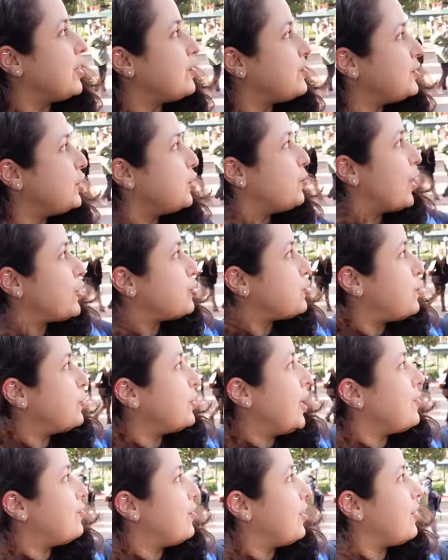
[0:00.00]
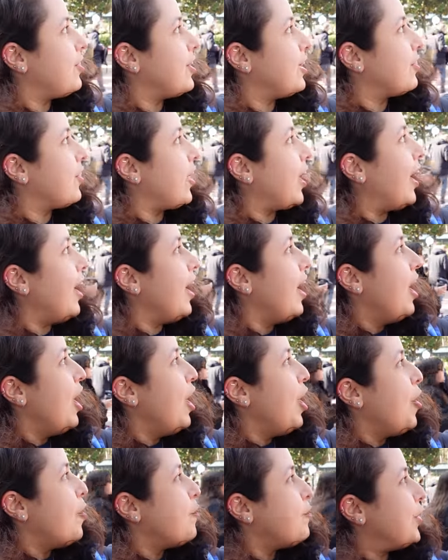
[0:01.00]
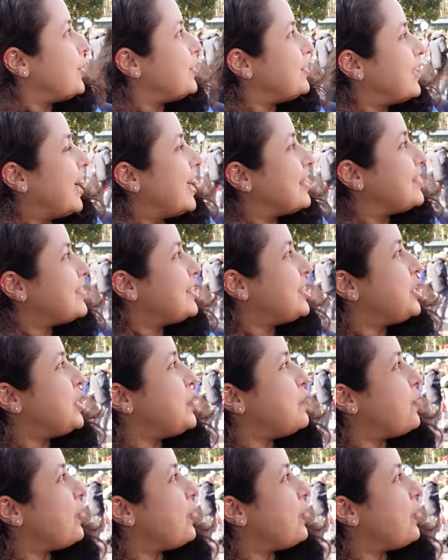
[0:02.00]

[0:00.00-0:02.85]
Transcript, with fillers: They've still managed to put everything there but yet keep